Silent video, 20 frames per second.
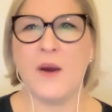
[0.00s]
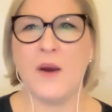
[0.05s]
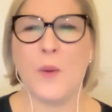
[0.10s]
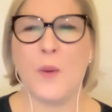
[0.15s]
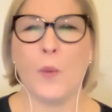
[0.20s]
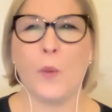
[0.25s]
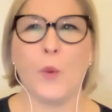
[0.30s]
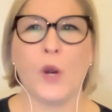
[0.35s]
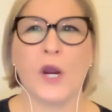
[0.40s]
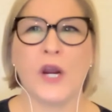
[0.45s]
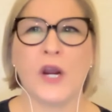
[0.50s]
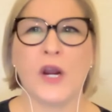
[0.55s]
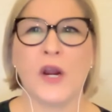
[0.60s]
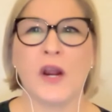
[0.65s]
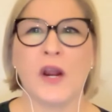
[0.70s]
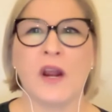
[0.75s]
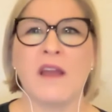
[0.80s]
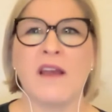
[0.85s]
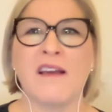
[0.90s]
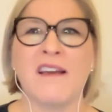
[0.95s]

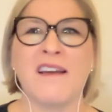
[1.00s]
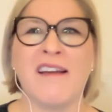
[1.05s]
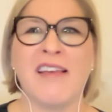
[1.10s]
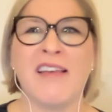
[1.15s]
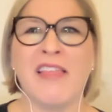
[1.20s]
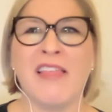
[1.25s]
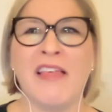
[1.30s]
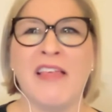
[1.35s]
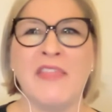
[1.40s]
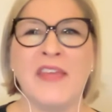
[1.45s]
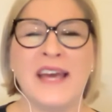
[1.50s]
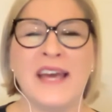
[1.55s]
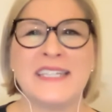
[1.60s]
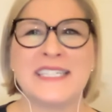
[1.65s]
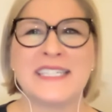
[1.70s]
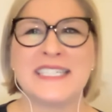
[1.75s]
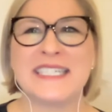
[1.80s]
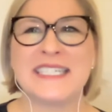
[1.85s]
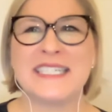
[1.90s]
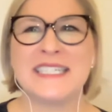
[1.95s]
were that
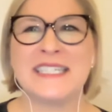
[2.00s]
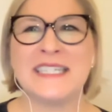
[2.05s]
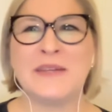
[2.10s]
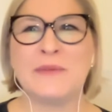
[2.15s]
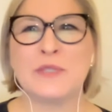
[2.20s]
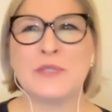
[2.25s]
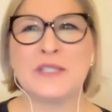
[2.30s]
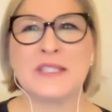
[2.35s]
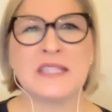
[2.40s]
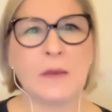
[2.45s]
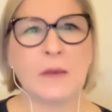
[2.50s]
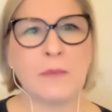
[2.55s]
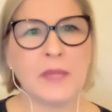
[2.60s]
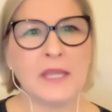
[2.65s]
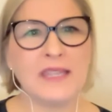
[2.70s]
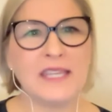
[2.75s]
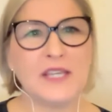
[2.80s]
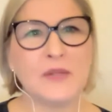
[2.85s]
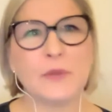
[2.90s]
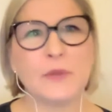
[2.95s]
it was
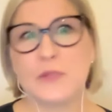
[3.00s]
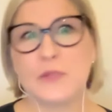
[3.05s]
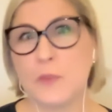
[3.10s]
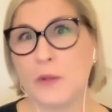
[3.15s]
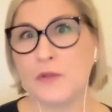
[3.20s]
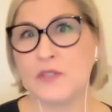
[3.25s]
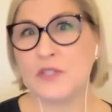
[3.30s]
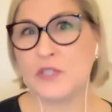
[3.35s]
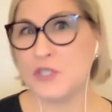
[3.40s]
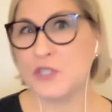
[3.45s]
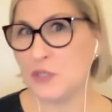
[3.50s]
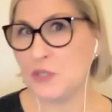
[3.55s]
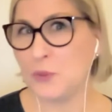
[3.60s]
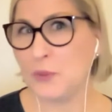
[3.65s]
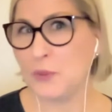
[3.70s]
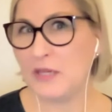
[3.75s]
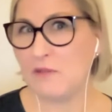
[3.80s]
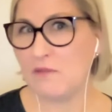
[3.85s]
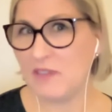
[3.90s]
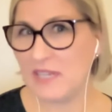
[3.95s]
something that you were supposed to do
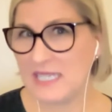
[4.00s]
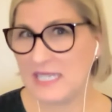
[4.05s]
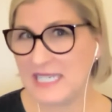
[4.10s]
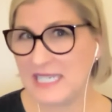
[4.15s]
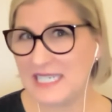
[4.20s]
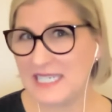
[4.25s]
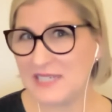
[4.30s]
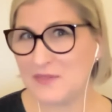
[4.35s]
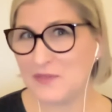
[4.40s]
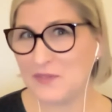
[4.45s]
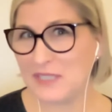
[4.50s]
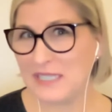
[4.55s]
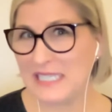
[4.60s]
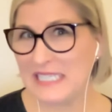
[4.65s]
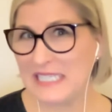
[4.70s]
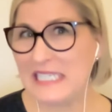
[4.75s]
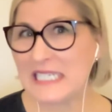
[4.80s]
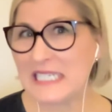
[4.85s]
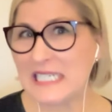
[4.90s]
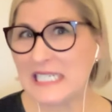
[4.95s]
when you visited
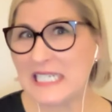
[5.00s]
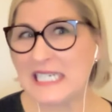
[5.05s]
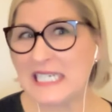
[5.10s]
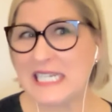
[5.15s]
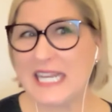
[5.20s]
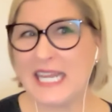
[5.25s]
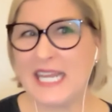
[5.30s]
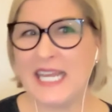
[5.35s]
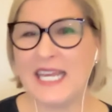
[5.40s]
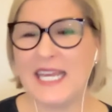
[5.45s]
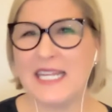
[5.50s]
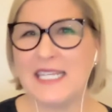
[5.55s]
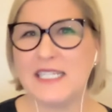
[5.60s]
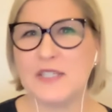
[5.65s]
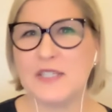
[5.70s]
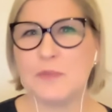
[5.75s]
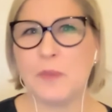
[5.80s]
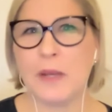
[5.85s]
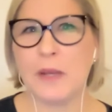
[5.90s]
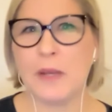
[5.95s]
Finland. And
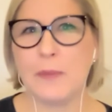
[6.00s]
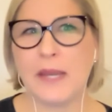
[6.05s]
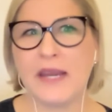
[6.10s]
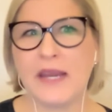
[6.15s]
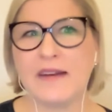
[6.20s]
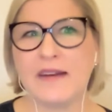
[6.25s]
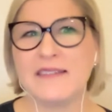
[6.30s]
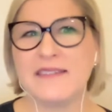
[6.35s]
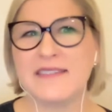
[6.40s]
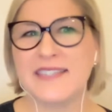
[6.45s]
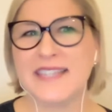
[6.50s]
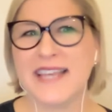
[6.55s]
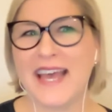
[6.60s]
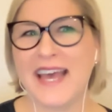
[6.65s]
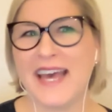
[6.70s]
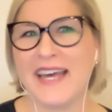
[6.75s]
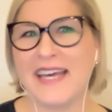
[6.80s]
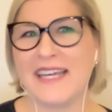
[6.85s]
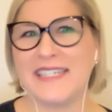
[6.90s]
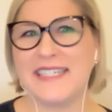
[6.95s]
my parents
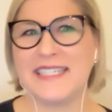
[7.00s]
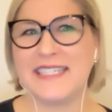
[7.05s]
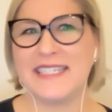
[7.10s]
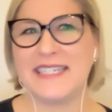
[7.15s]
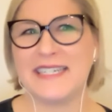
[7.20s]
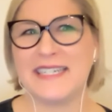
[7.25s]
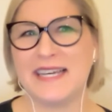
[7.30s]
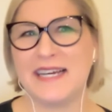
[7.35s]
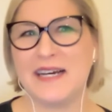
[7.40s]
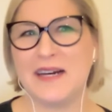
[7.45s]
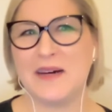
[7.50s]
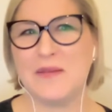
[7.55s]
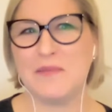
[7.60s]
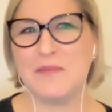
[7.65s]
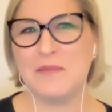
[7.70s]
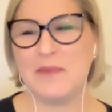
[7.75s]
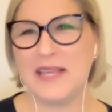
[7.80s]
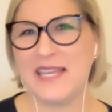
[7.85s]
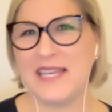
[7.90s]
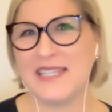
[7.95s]
had
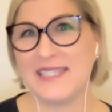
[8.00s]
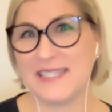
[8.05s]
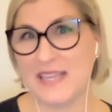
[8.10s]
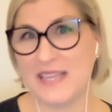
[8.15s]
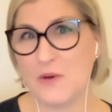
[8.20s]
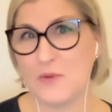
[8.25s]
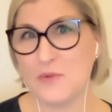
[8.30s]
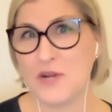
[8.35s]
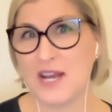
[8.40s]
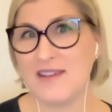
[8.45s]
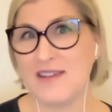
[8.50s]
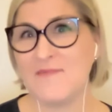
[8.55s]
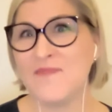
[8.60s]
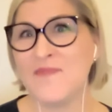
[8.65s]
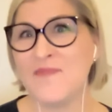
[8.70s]
a sauna